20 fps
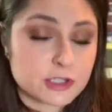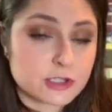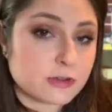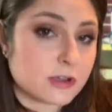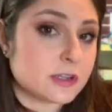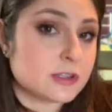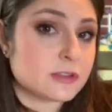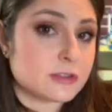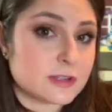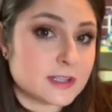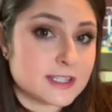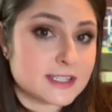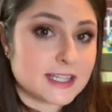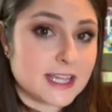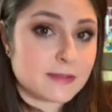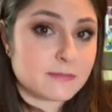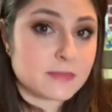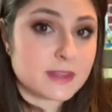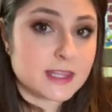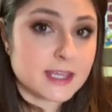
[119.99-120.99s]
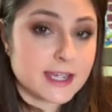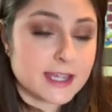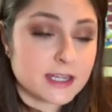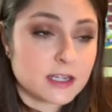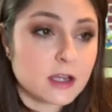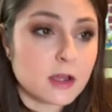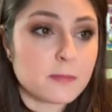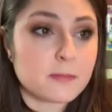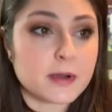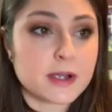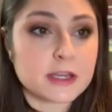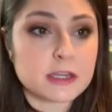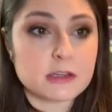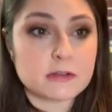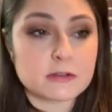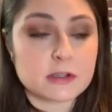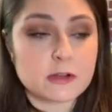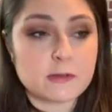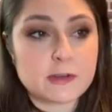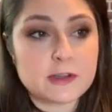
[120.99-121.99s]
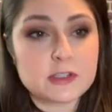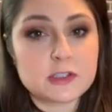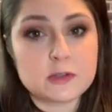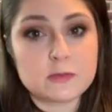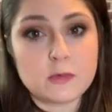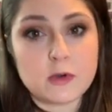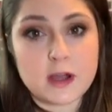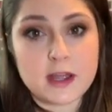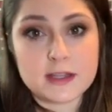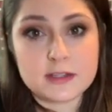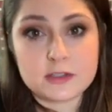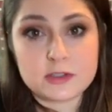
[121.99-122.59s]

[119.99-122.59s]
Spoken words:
you can do the same thing, but you're going to want